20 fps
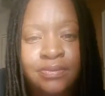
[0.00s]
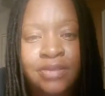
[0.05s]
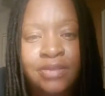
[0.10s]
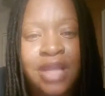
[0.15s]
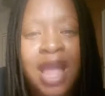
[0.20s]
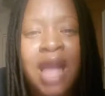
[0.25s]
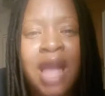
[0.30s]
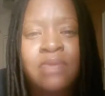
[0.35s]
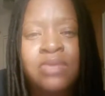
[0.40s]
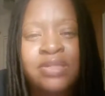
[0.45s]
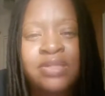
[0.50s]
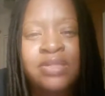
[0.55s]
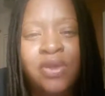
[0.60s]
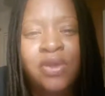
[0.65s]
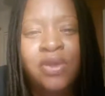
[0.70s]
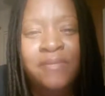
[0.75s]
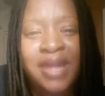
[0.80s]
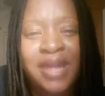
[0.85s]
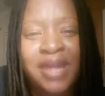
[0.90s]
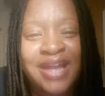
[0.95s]
I was so
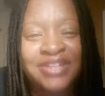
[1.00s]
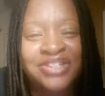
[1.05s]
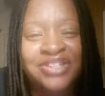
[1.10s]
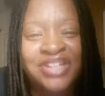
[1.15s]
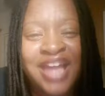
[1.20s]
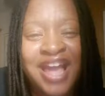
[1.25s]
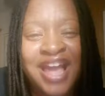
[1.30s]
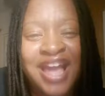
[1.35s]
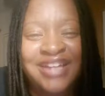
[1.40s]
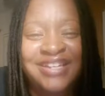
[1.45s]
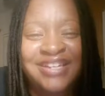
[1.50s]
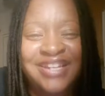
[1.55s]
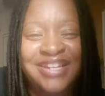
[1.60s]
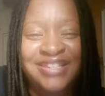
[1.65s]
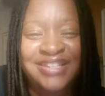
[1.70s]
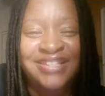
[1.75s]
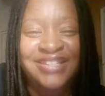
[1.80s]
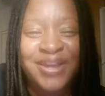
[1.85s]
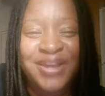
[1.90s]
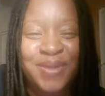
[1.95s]
mad Sean
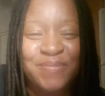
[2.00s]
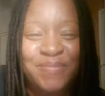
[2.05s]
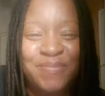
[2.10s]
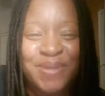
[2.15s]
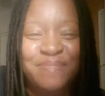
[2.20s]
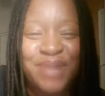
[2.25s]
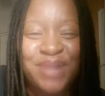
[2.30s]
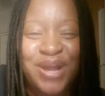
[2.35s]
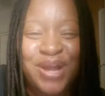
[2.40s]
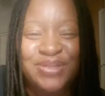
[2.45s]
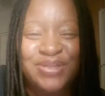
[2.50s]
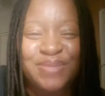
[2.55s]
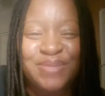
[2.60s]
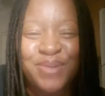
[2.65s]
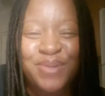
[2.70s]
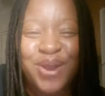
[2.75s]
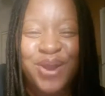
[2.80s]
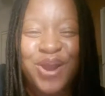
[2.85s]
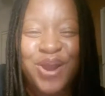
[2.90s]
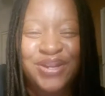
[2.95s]
didn't tell me about the
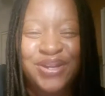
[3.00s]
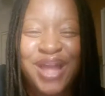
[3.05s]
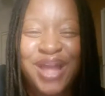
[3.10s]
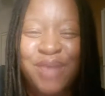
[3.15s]
party.